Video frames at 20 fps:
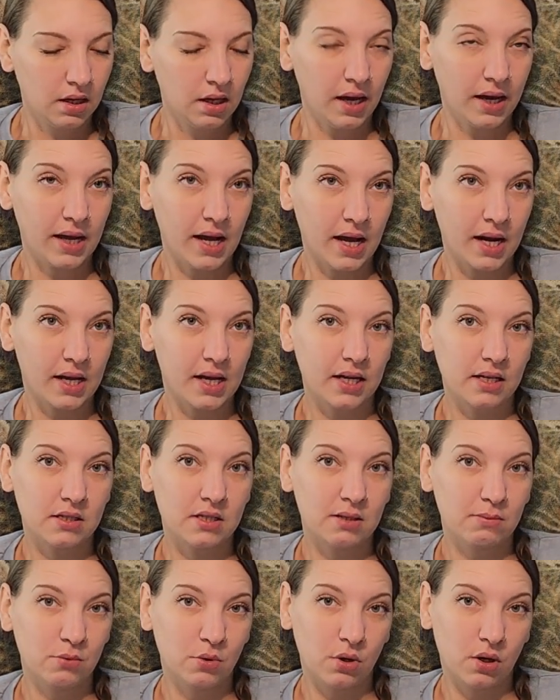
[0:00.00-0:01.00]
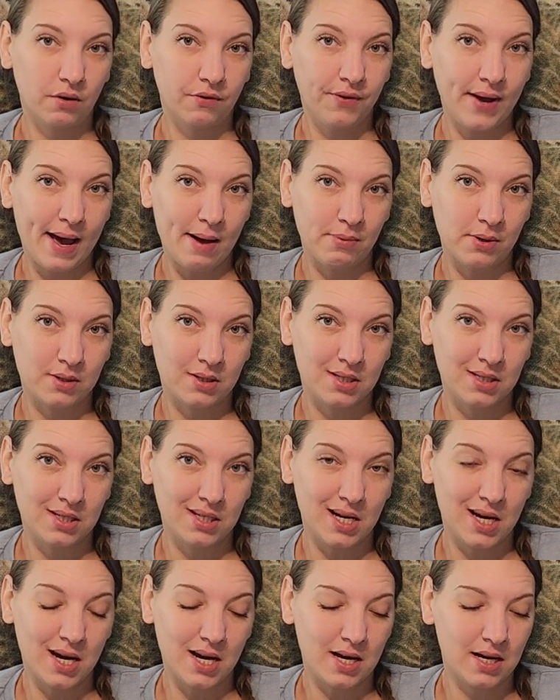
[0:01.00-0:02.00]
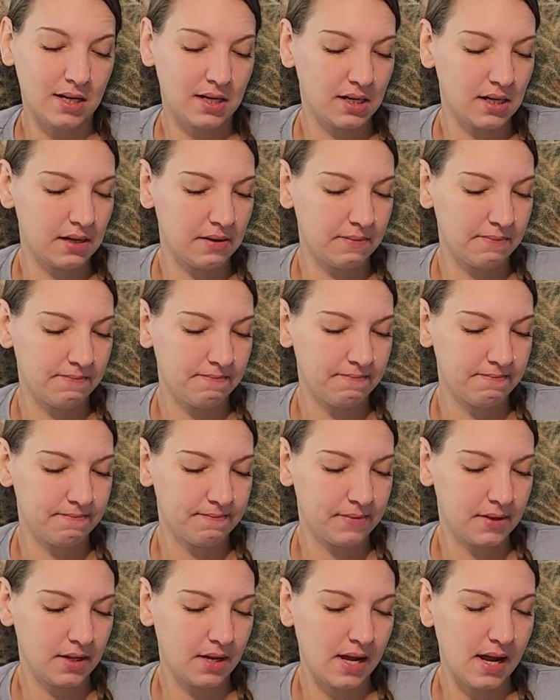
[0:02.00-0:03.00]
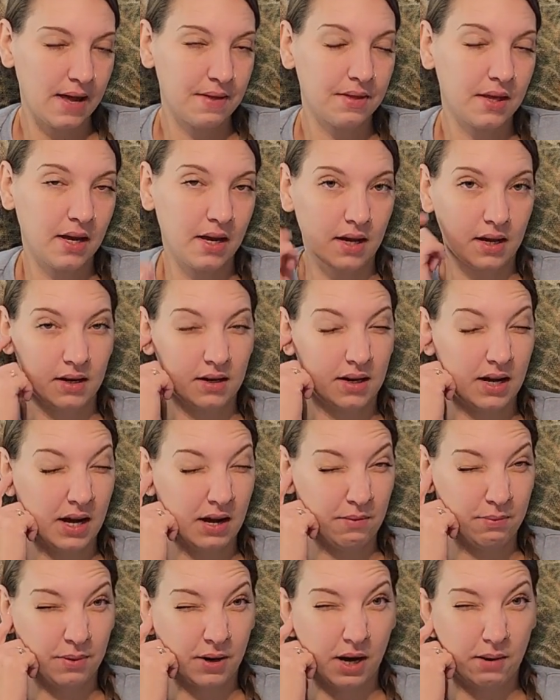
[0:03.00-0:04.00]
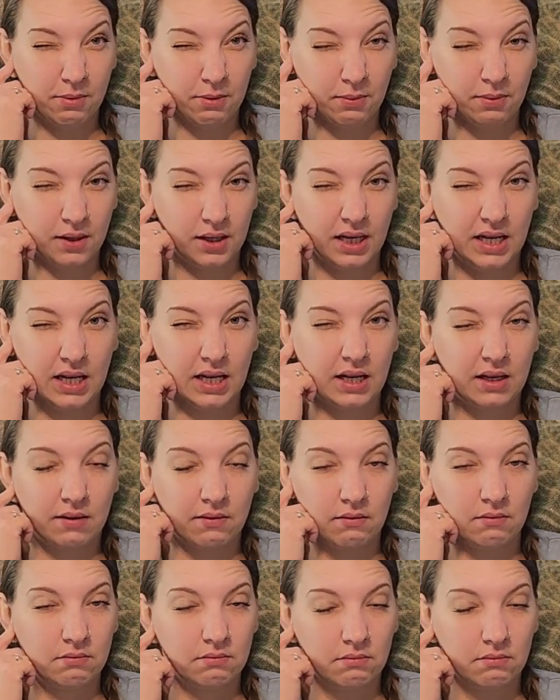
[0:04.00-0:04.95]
I gotta get some more fabric to dye, and then I'll probably,